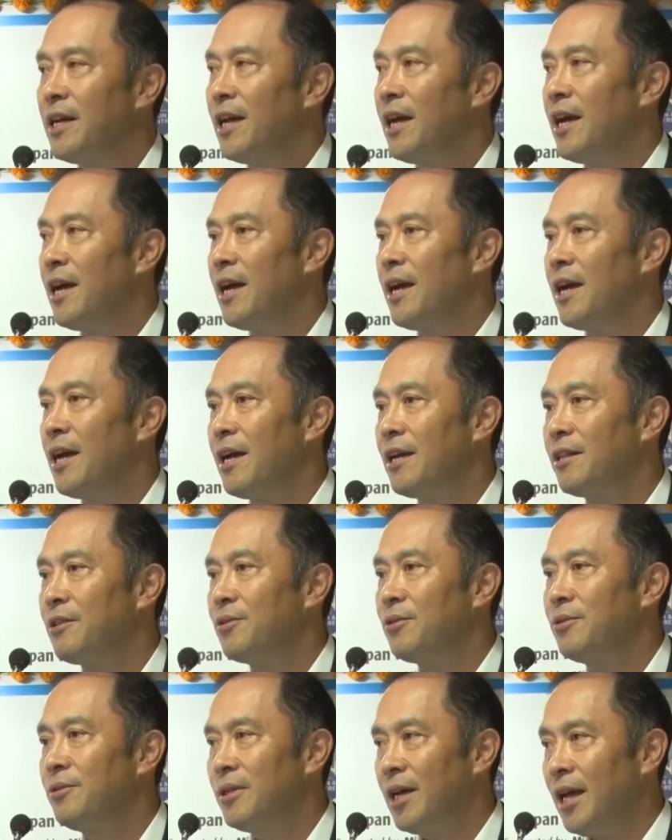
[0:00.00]
Uh,
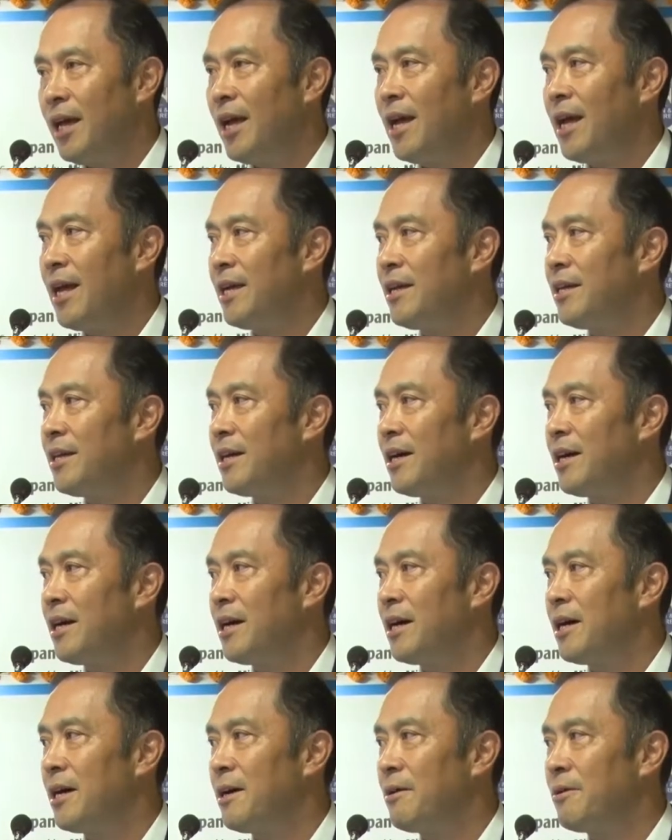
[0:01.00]
today,
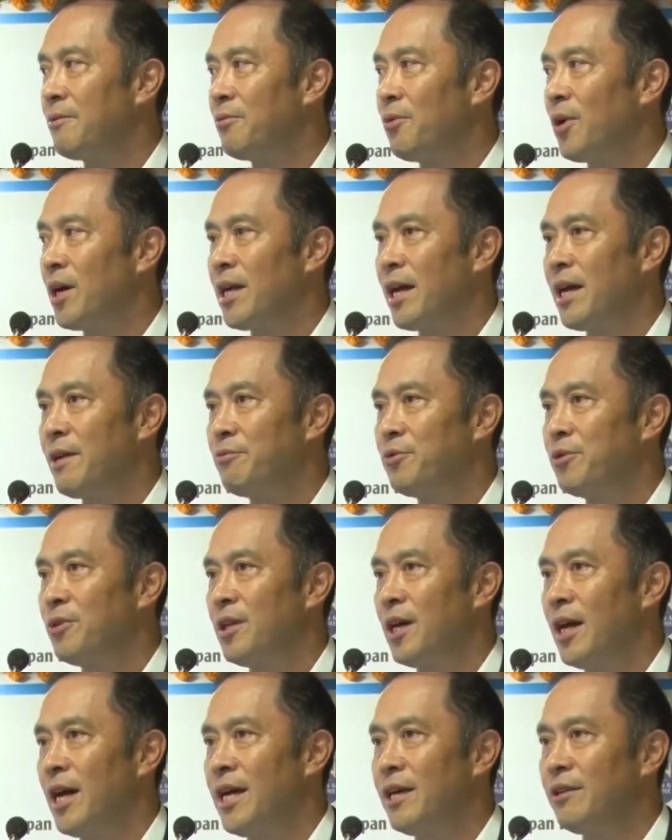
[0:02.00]
uh, what I would
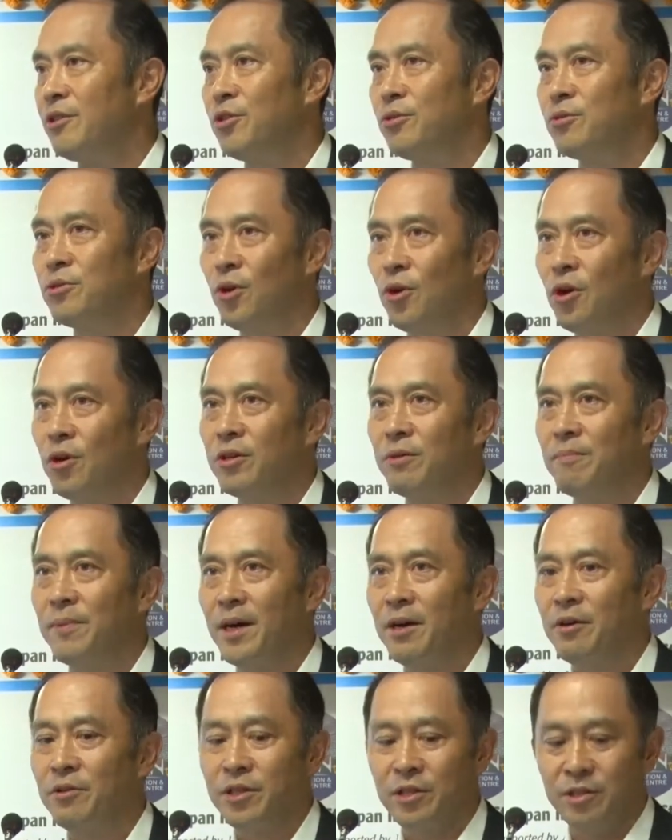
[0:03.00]
like to talk
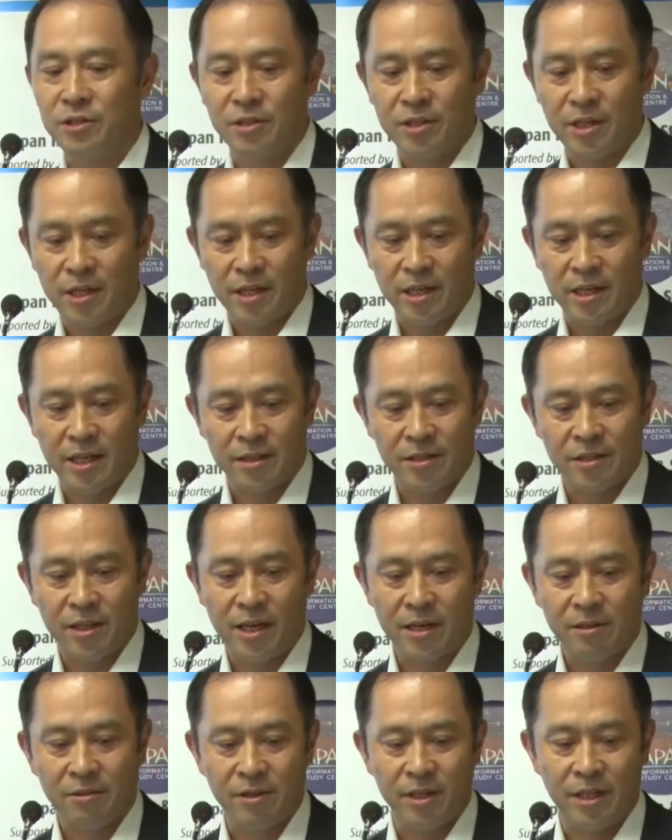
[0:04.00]
about is uh,
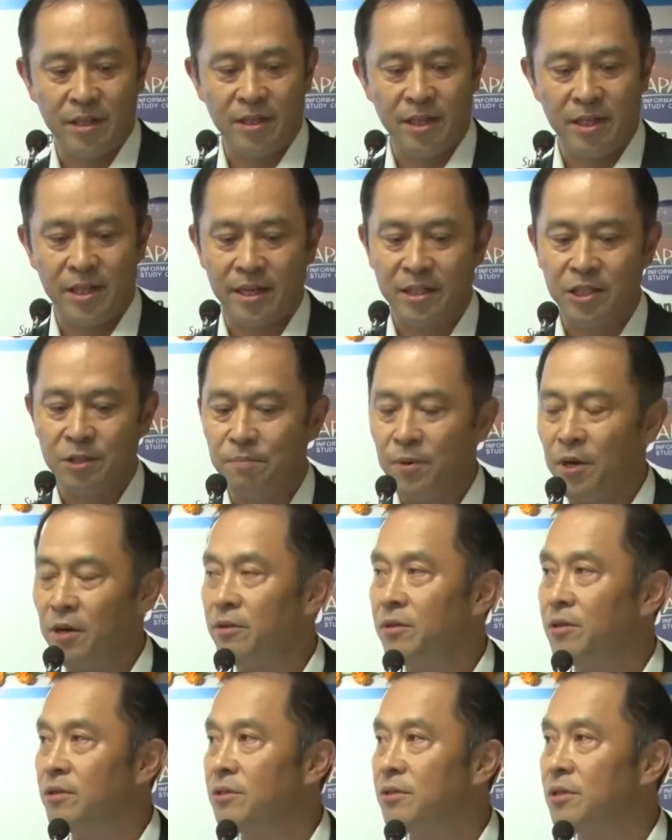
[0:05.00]
exactly the
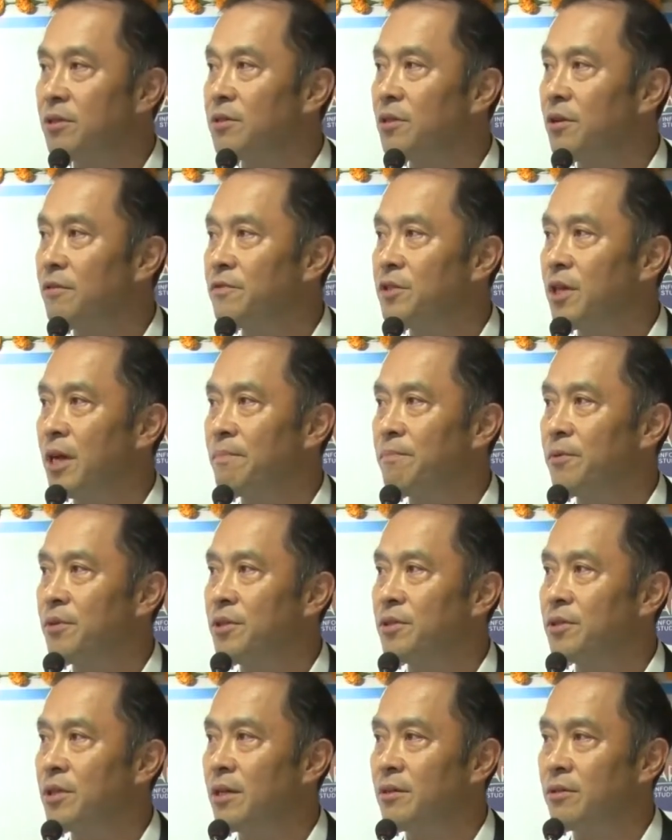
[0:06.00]
experiences of
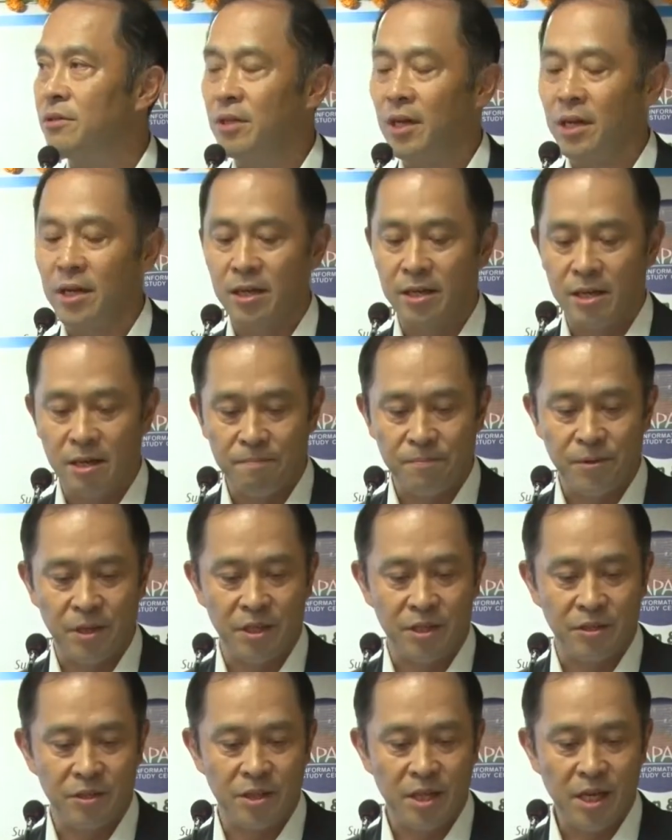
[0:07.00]
Japanese ent- uh,
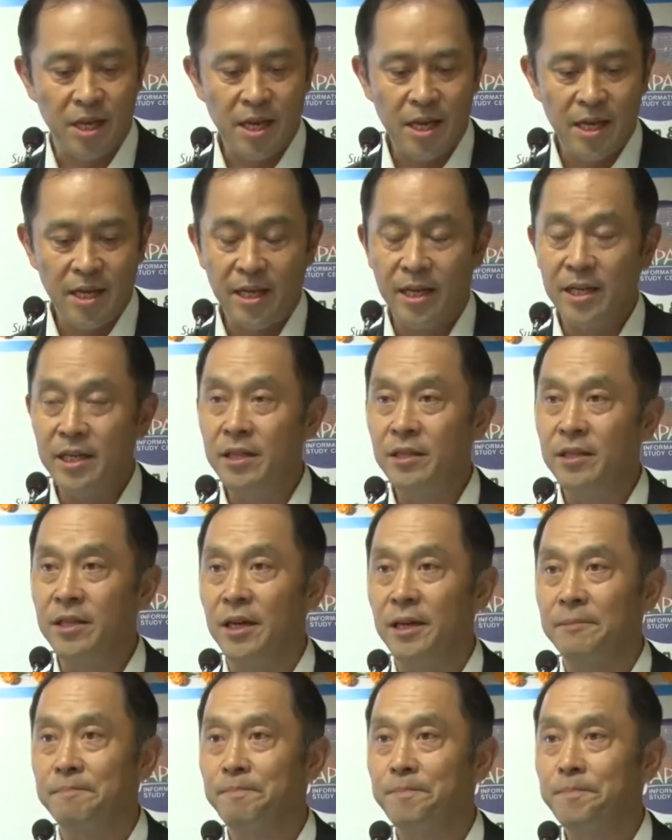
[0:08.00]
companies in
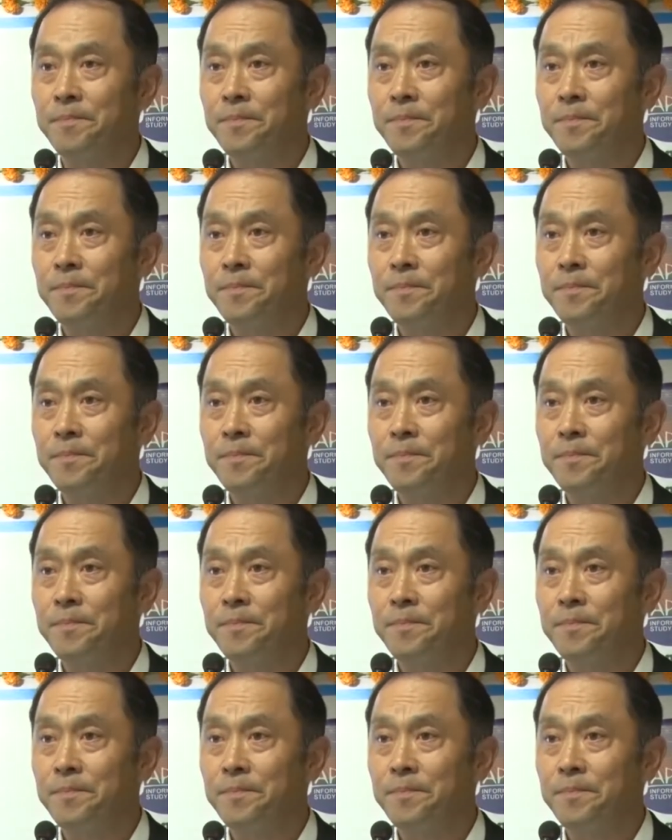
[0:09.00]
India.